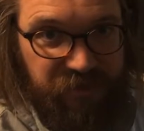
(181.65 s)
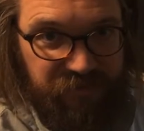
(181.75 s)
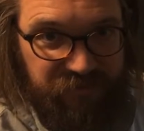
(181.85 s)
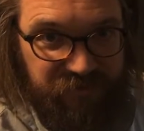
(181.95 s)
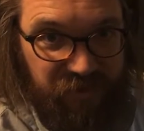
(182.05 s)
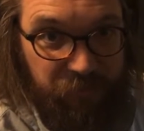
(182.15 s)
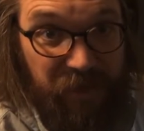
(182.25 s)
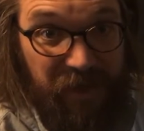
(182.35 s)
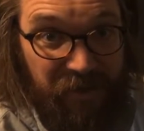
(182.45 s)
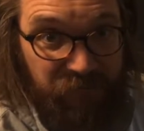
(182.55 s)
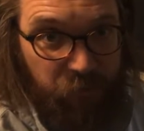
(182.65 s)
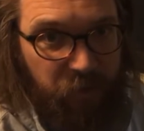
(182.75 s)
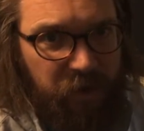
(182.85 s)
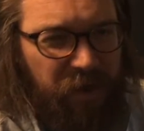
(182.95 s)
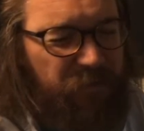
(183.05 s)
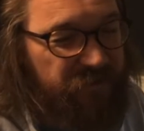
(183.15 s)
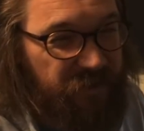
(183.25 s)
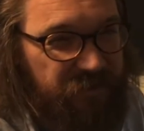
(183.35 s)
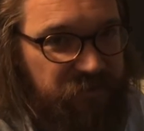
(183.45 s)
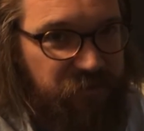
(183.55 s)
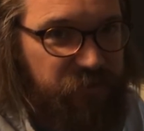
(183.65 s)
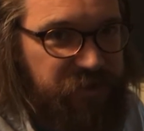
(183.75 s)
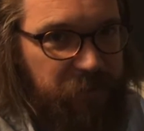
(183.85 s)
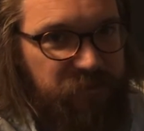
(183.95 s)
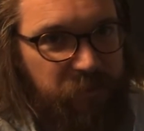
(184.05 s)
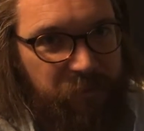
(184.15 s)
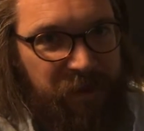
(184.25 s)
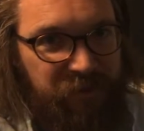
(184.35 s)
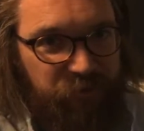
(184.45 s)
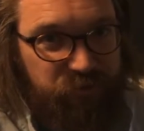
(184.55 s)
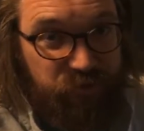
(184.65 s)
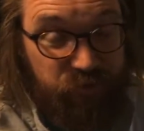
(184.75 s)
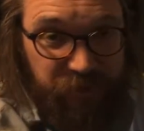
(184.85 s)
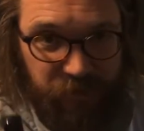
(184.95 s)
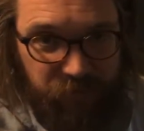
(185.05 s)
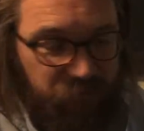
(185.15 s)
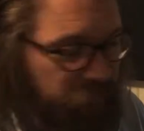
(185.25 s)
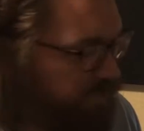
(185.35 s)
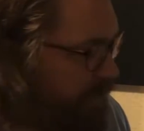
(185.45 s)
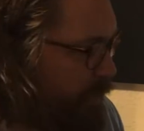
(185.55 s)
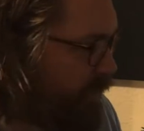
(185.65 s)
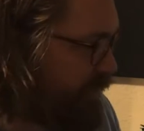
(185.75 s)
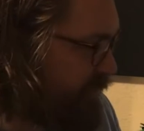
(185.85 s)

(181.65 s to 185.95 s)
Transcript: is same everywhere. And I'm gonna say this a few times, but my little trick for remembering